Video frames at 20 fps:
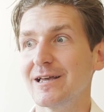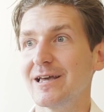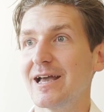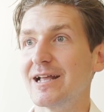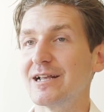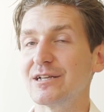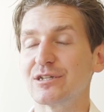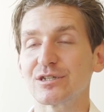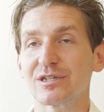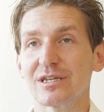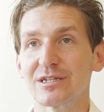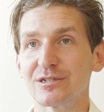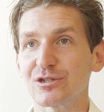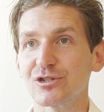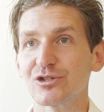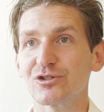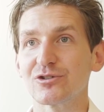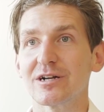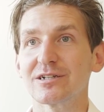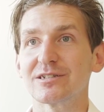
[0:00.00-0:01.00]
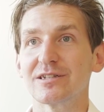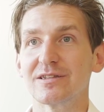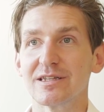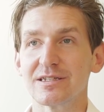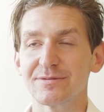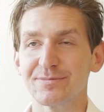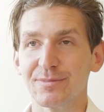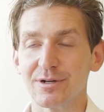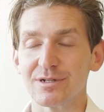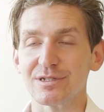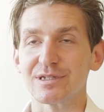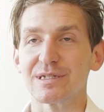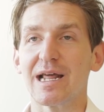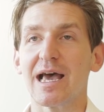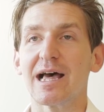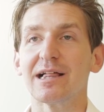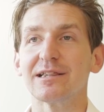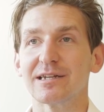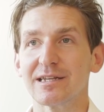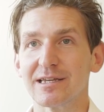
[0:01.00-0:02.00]
And he just constructed these
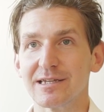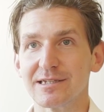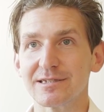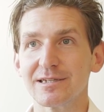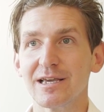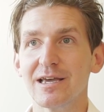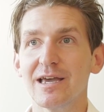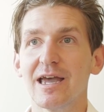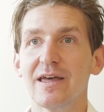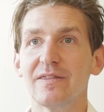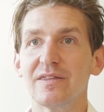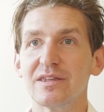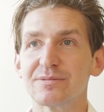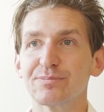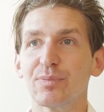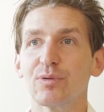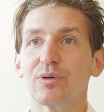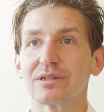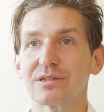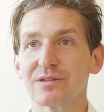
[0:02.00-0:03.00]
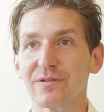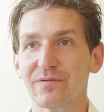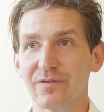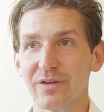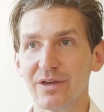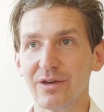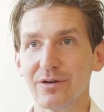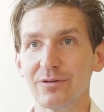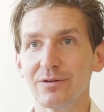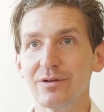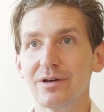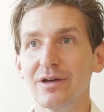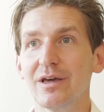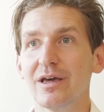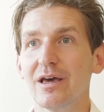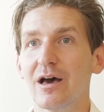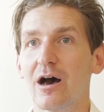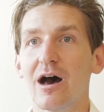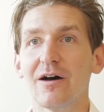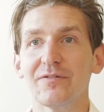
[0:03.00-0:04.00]
personalities and these points of view,
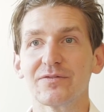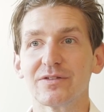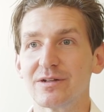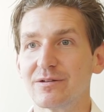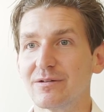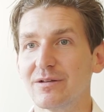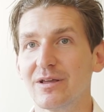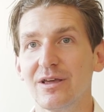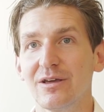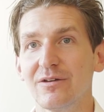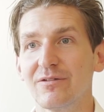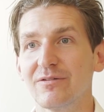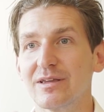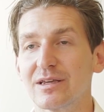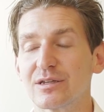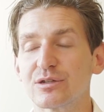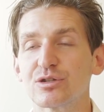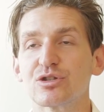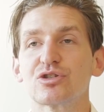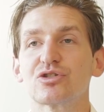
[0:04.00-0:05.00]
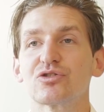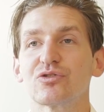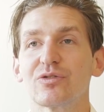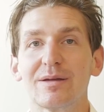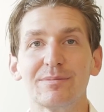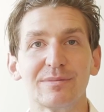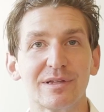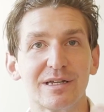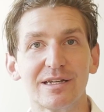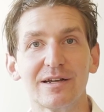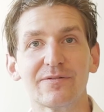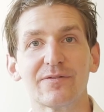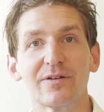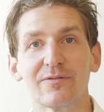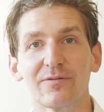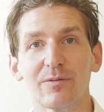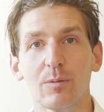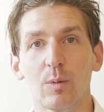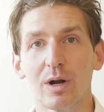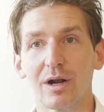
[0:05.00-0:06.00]
often extremely
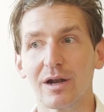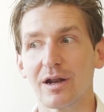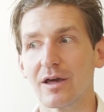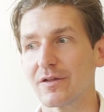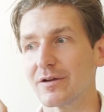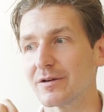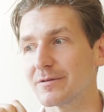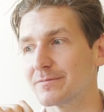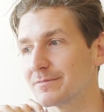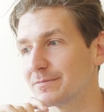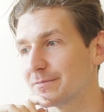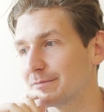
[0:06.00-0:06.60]
different from one another.